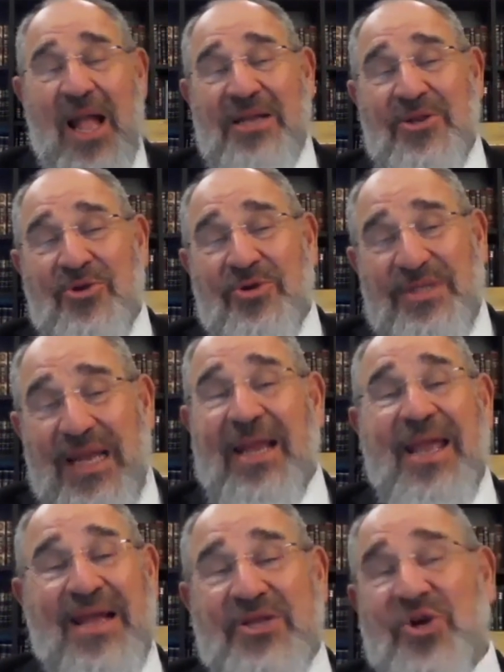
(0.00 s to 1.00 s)
And you could
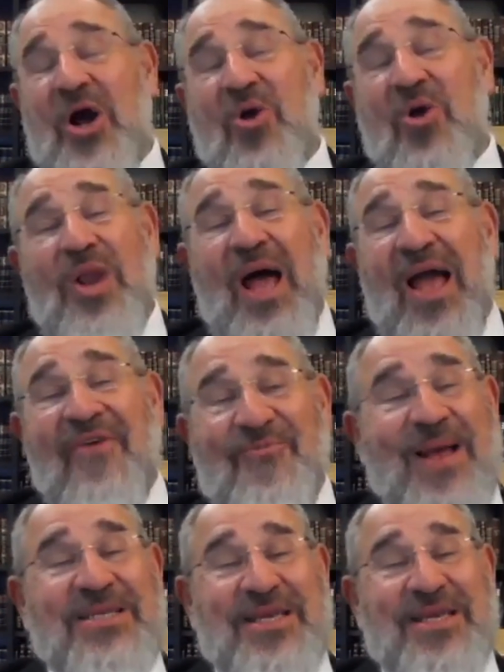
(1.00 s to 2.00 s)
dedicate your whole life,
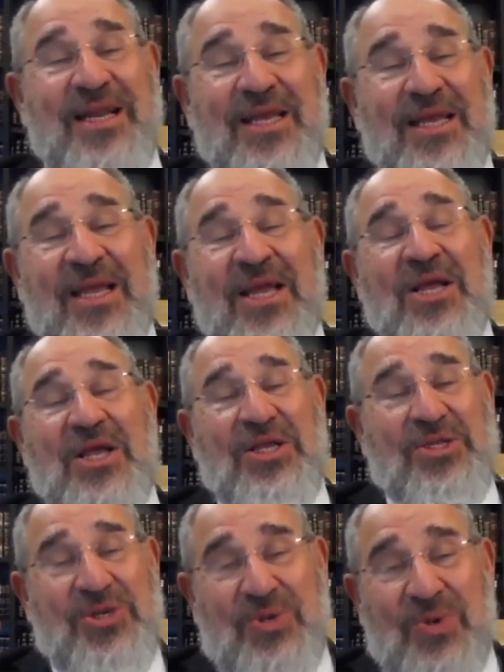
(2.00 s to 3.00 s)
basically,
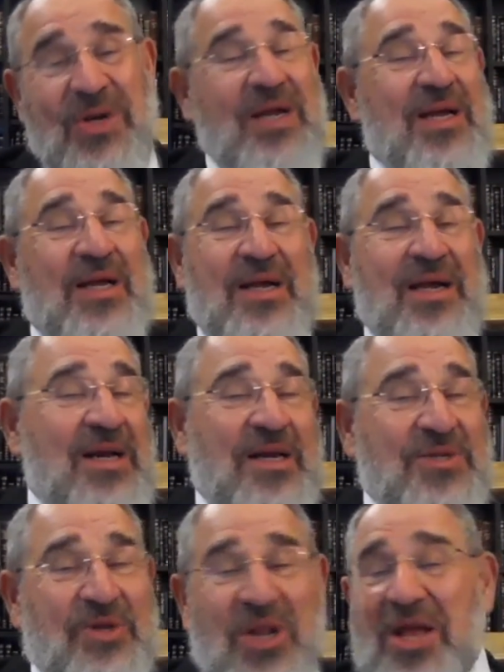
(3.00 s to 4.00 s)
to
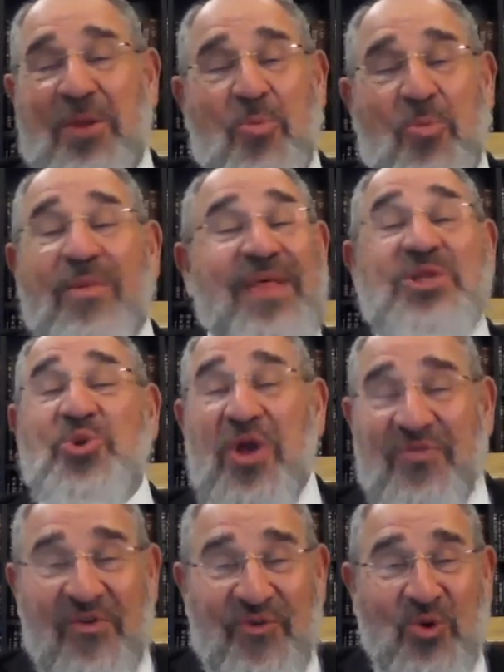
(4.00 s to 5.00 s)
learning. What were they
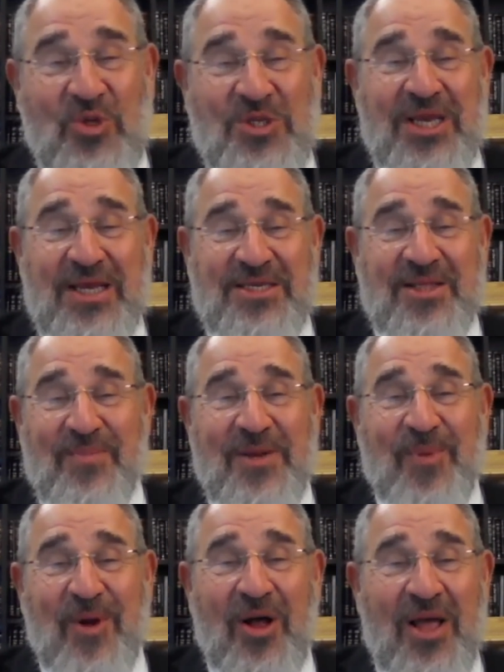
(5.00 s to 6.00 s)
doing for 40 years in the
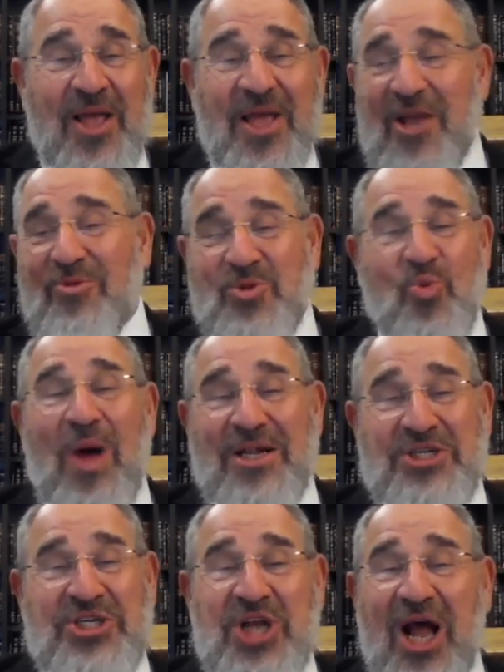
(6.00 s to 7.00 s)
Midbar? It was
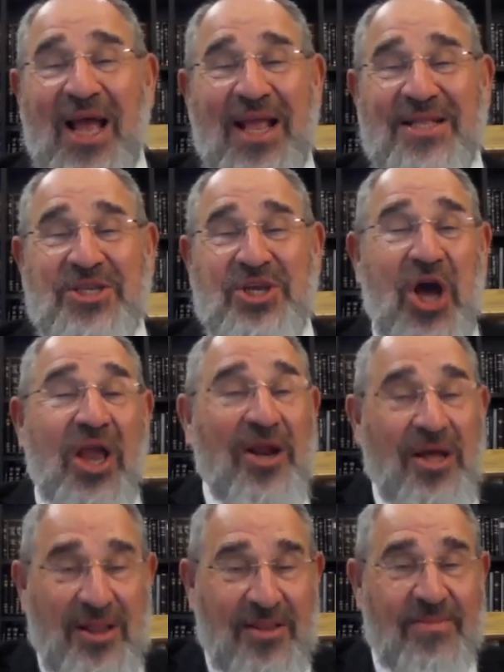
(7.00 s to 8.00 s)
one giant
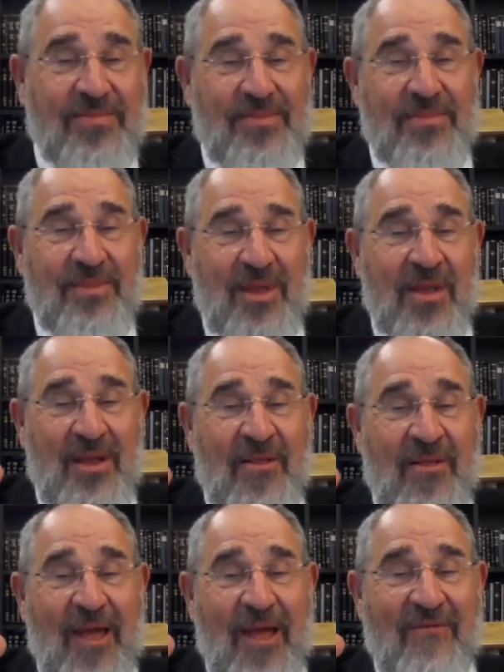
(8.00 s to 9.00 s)
kailah.
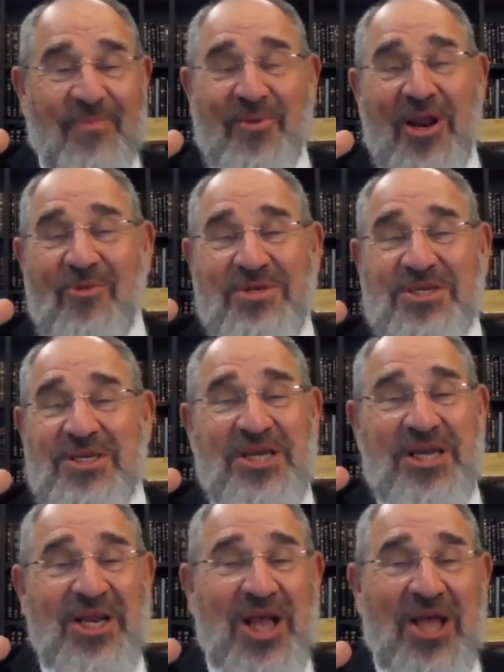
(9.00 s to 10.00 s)
Everybody was
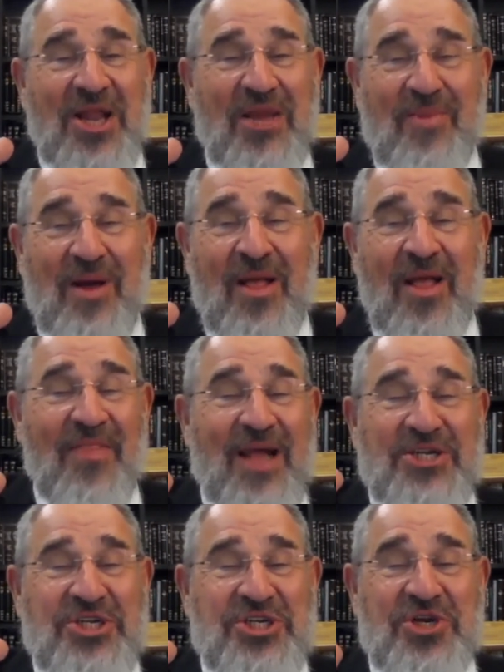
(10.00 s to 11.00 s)
sitting and learning. They
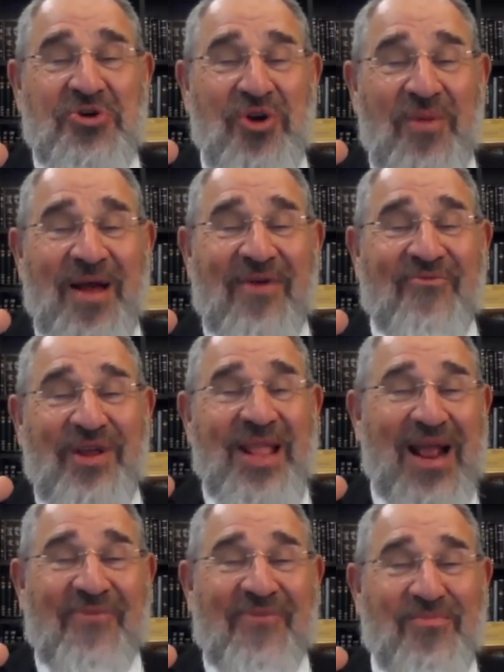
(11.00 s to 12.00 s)
had shiurim every
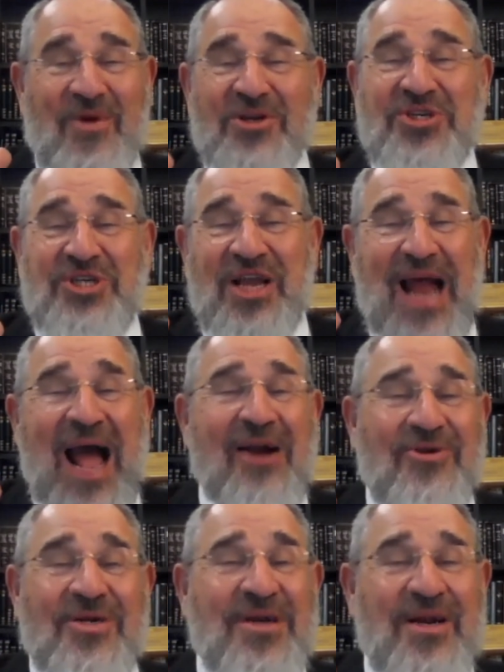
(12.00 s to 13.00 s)
day from Moshe and
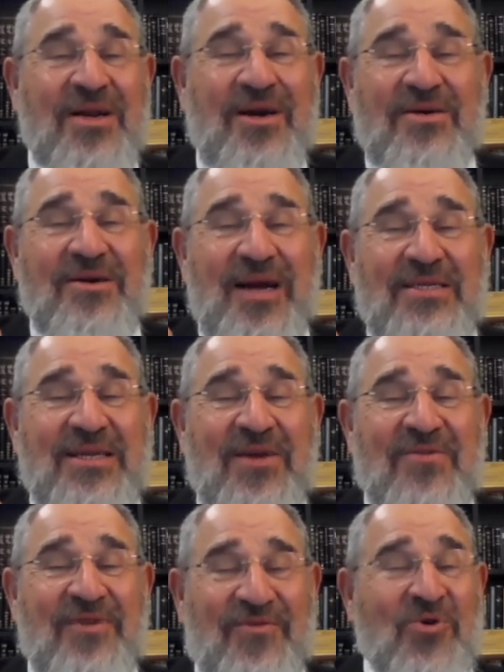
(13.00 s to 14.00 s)
Aaron, right,
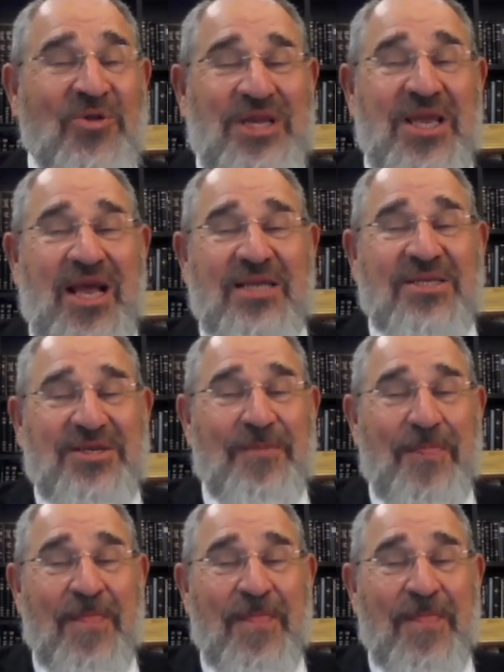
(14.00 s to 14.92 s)
for 40 years.